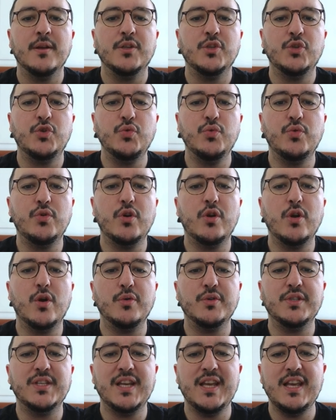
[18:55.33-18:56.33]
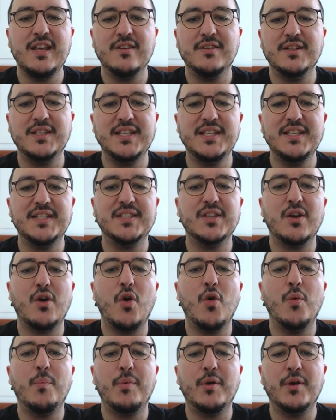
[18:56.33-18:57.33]
to close here this
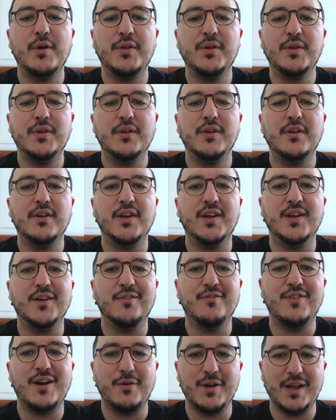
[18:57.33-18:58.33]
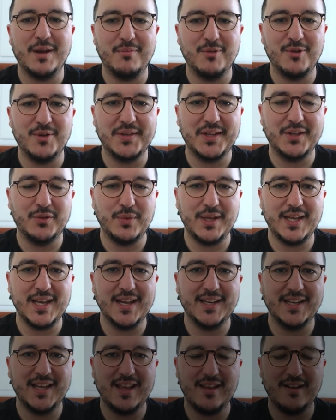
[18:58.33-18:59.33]
open variable that we
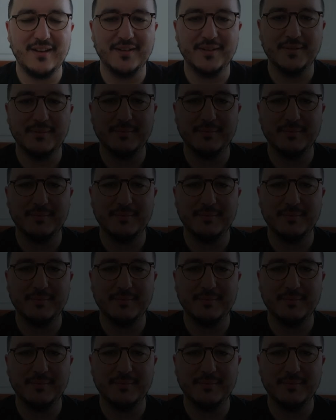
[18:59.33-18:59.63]
got here.